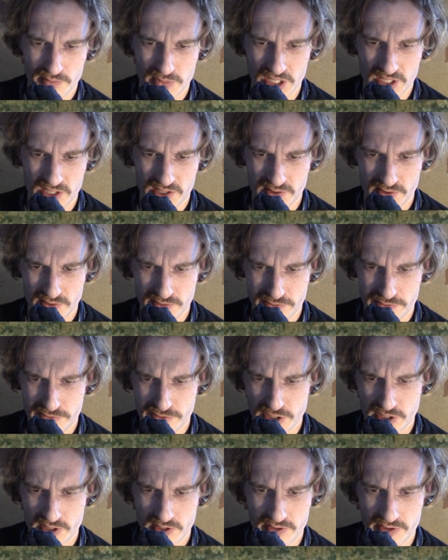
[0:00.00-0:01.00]
much
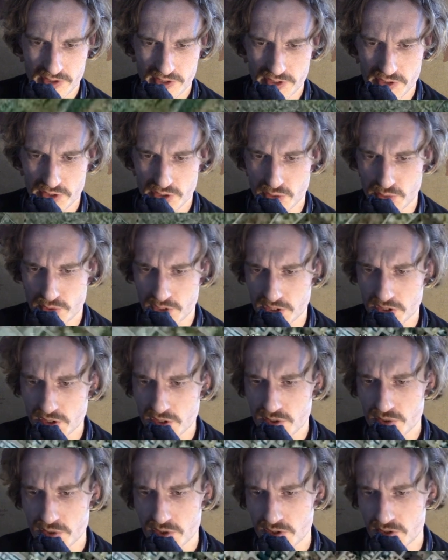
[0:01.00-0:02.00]
further do you want to
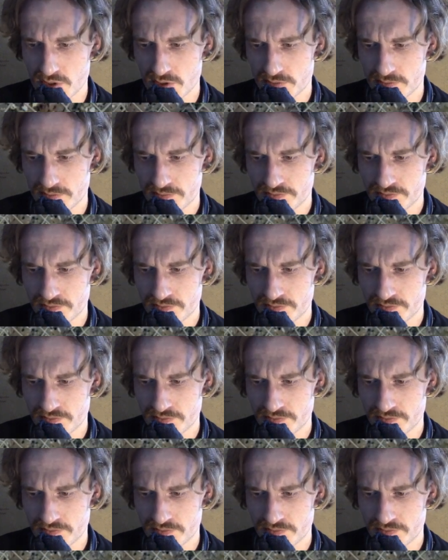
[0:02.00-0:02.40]
go, you know?